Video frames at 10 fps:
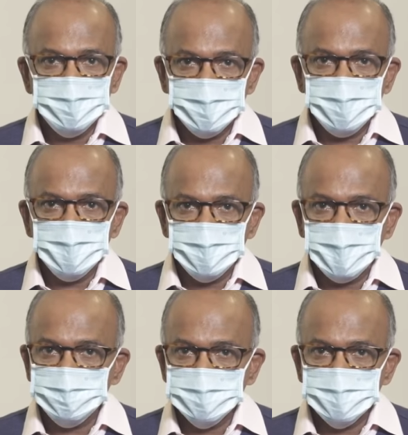People
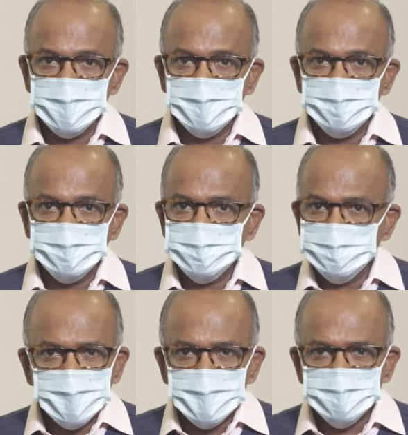who have seen
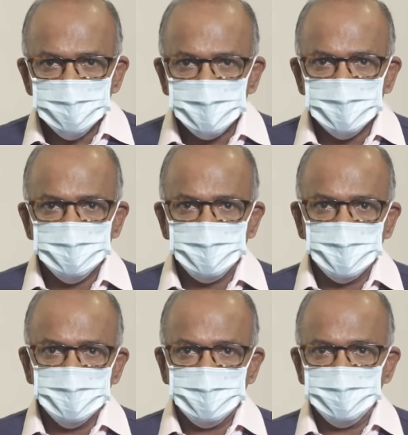media stories of
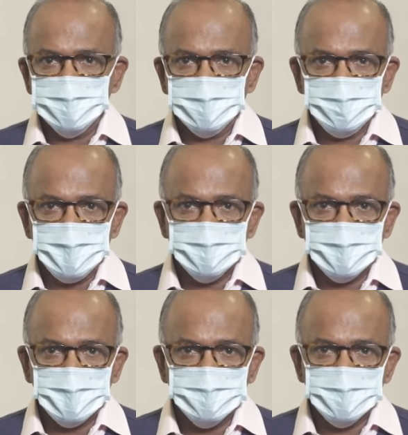police officers being
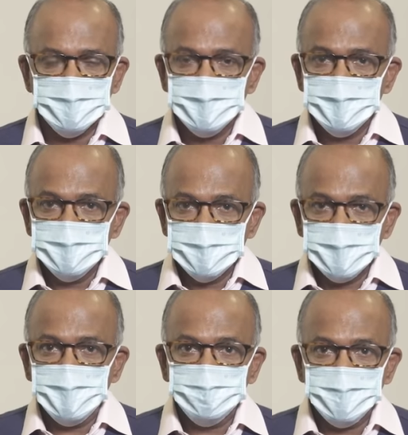charged,
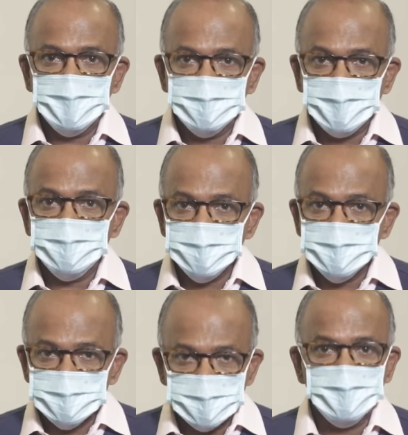they are in fact dealt
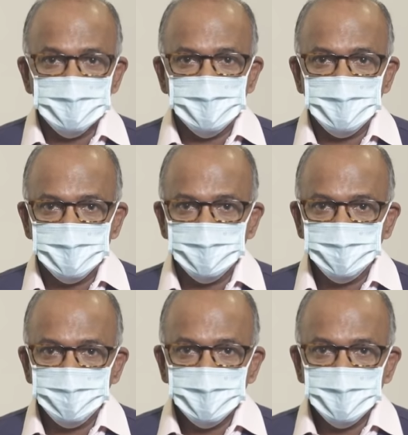with seriously.